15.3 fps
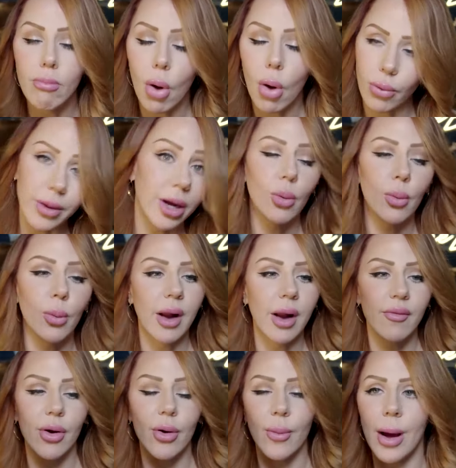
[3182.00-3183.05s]
molding or
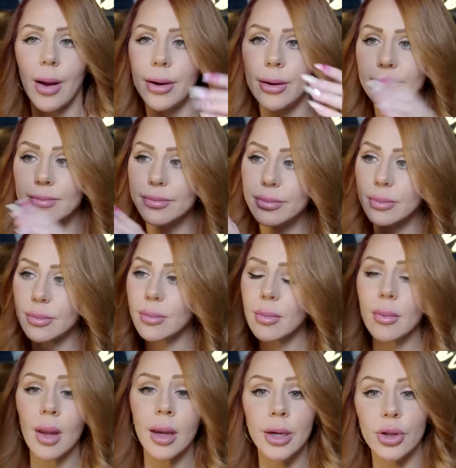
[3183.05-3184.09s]
whatever around it.
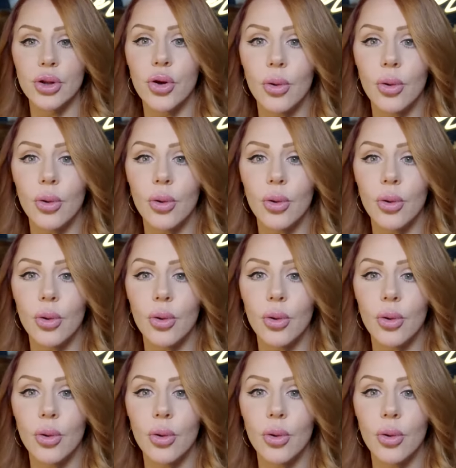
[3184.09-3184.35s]
And he